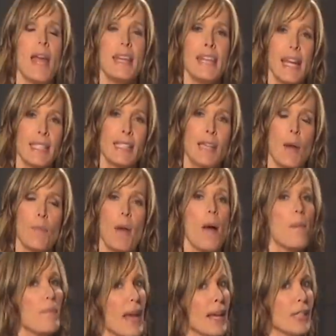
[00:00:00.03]
Next up,
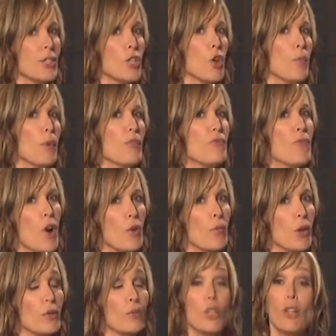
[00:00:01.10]
a Manitoba
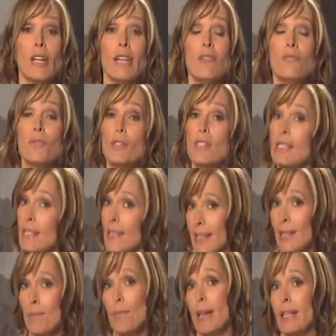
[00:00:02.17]
farmer looking for
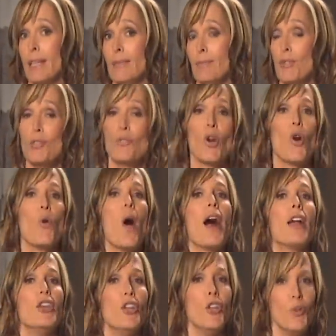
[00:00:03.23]
seed money to grow
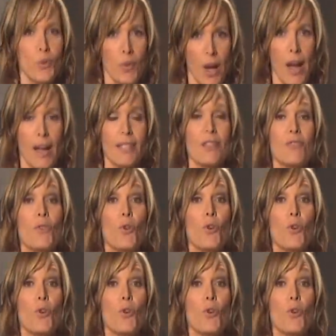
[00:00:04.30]
a new kind of